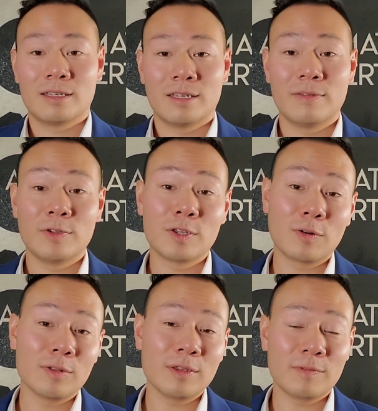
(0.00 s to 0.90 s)
If you can
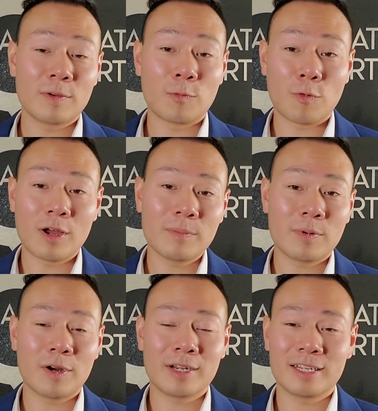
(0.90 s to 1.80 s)
only fit one
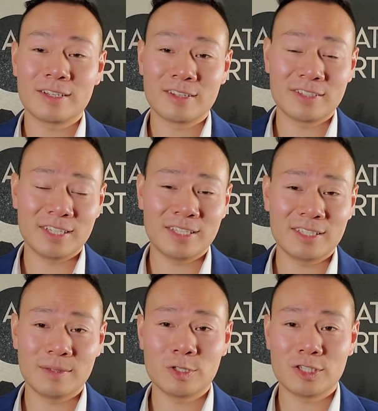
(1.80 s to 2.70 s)
part into the
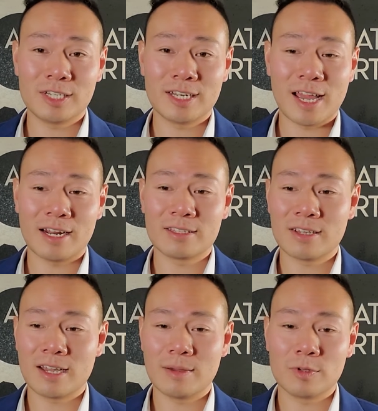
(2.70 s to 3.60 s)
CNC machine at a
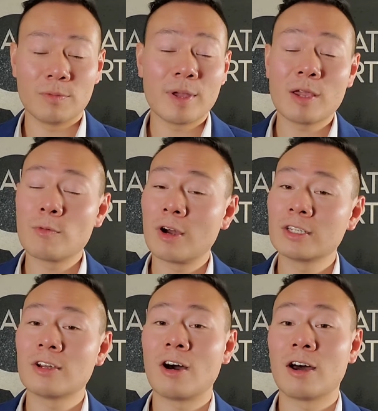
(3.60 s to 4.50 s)
time, you may want
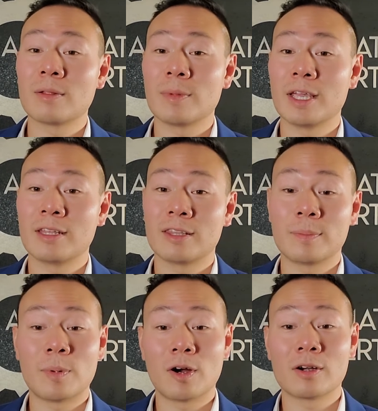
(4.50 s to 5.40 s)
to automate the
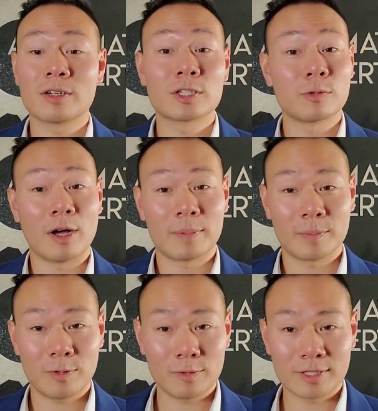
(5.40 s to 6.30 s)
part swapping
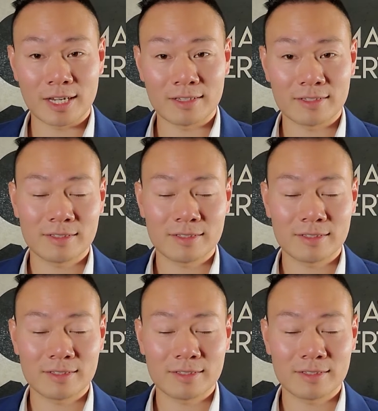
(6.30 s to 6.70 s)
process.